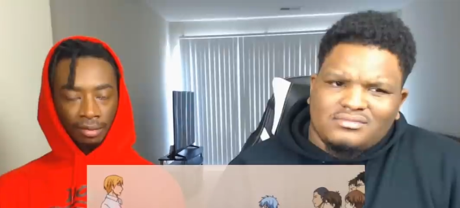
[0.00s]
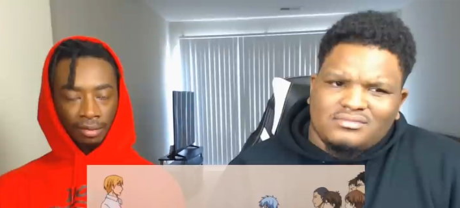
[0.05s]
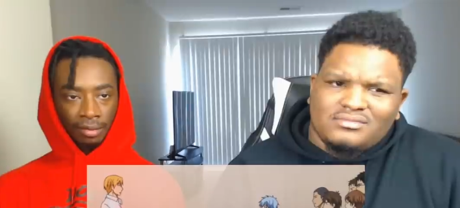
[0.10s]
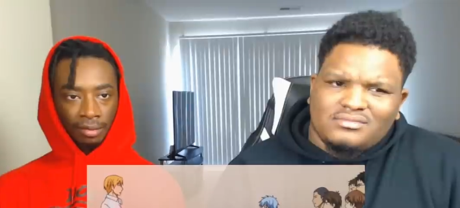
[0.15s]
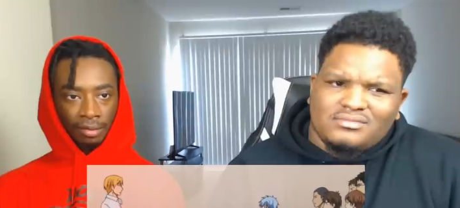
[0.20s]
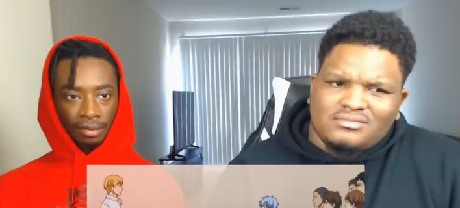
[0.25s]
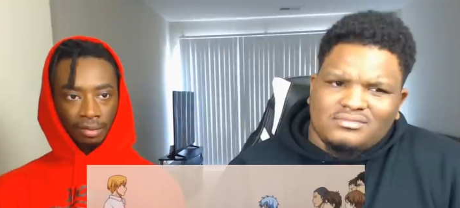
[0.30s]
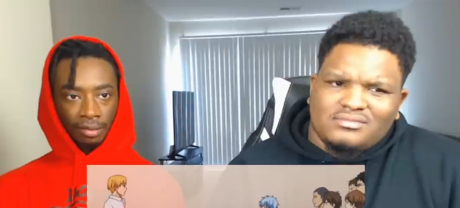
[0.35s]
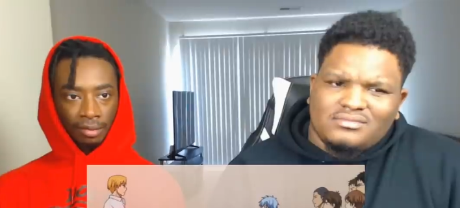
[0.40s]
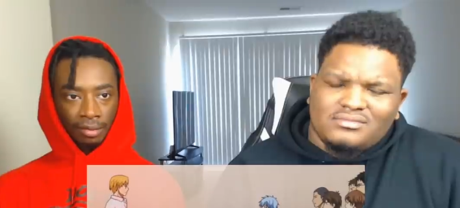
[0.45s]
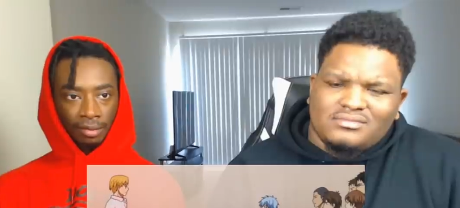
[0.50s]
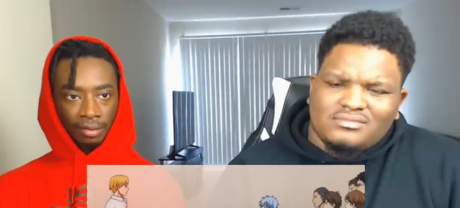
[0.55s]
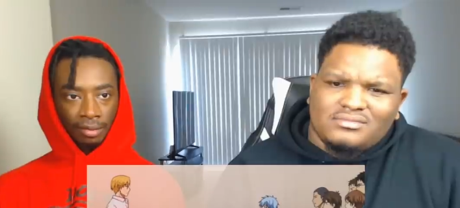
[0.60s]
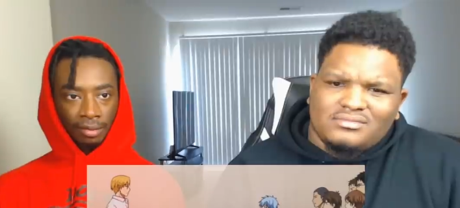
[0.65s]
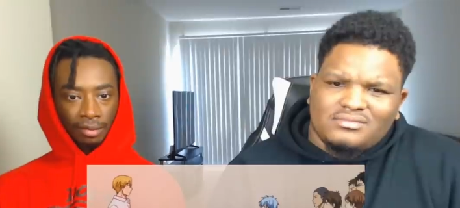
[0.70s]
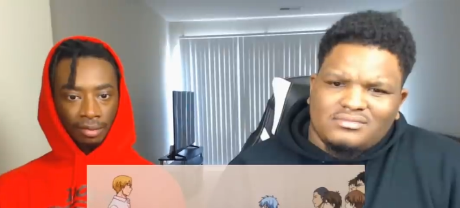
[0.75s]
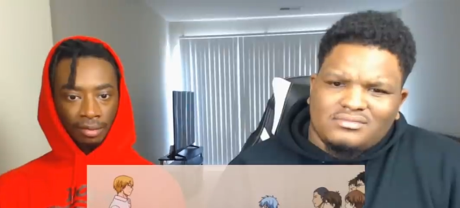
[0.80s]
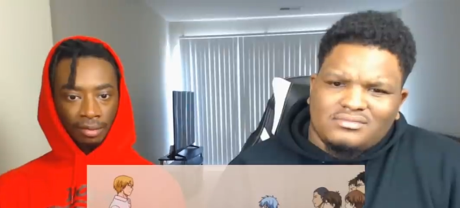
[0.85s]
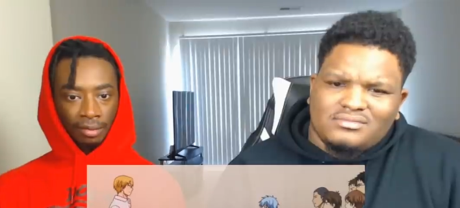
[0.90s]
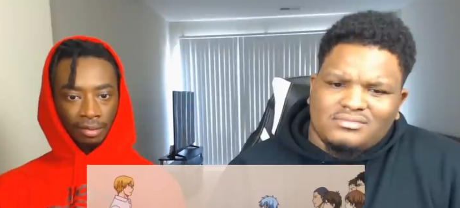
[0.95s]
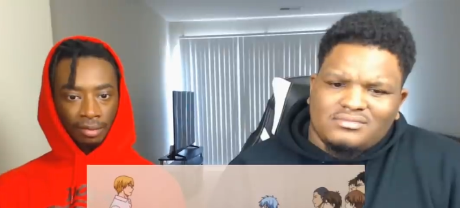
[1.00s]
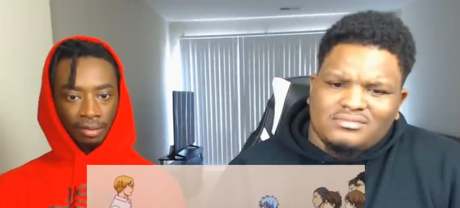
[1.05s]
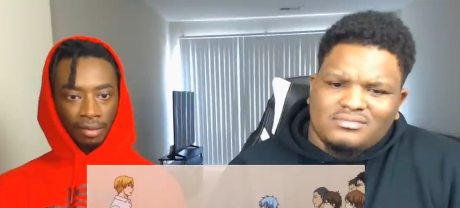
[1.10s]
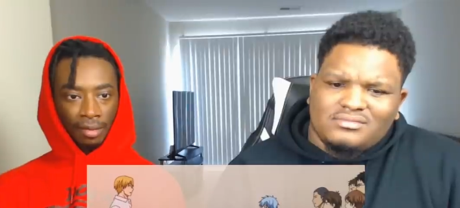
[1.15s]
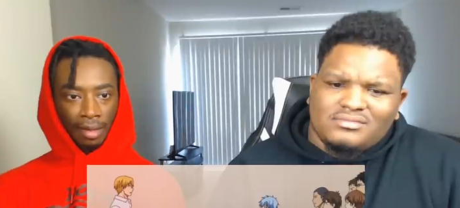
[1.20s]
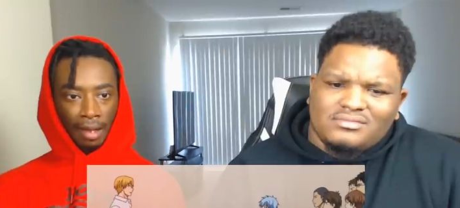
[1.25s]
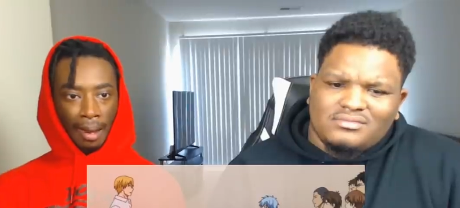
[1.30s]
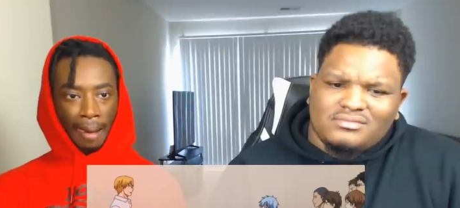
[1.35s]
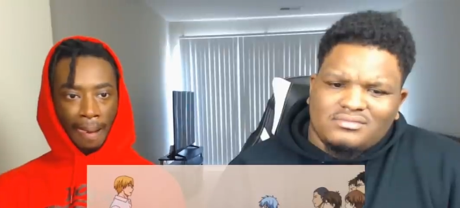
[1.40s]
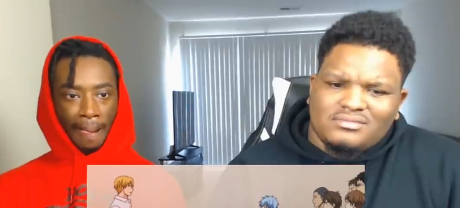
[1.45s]

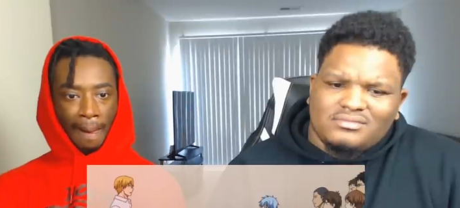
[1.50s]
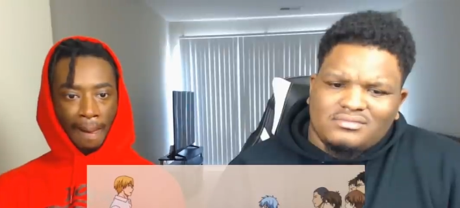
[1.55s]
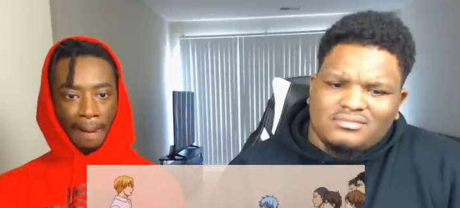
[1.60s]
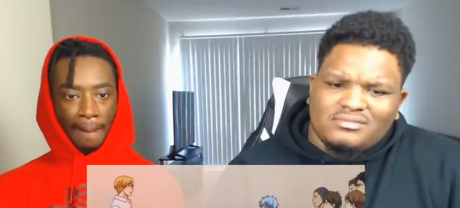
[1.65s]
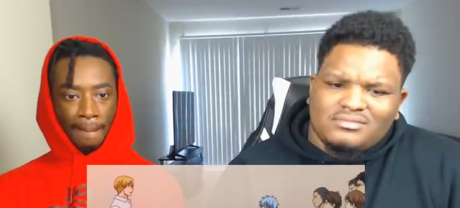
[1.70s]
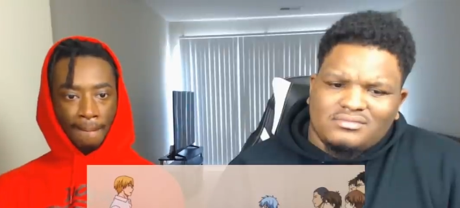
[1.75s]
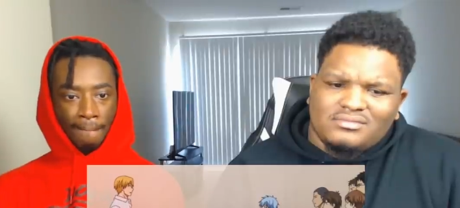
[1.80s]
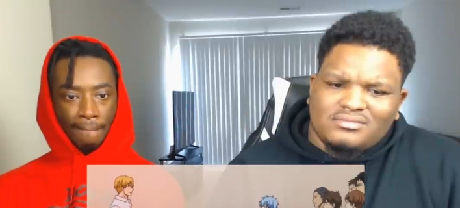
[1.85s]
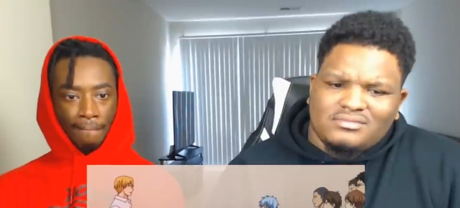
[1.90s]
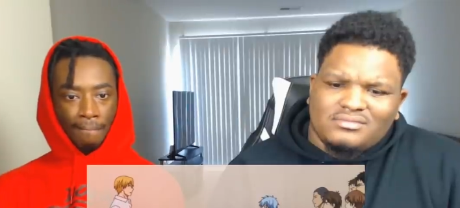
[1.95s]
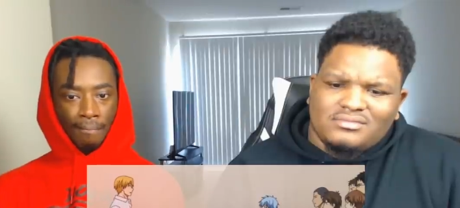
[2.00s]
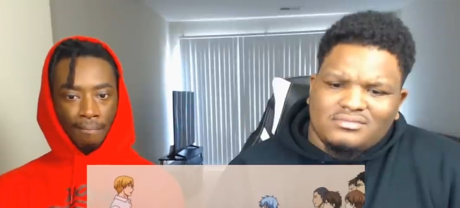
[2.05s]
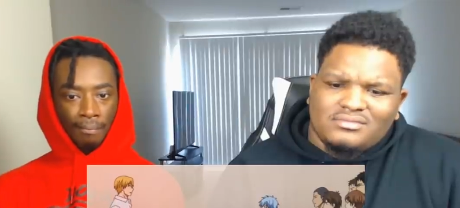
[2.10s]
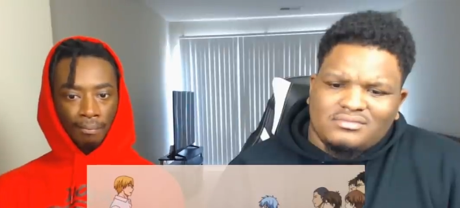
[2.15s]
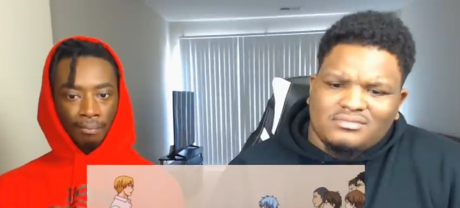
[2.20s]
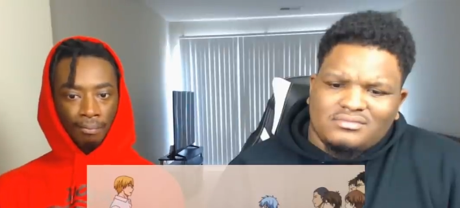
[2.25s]
(silence)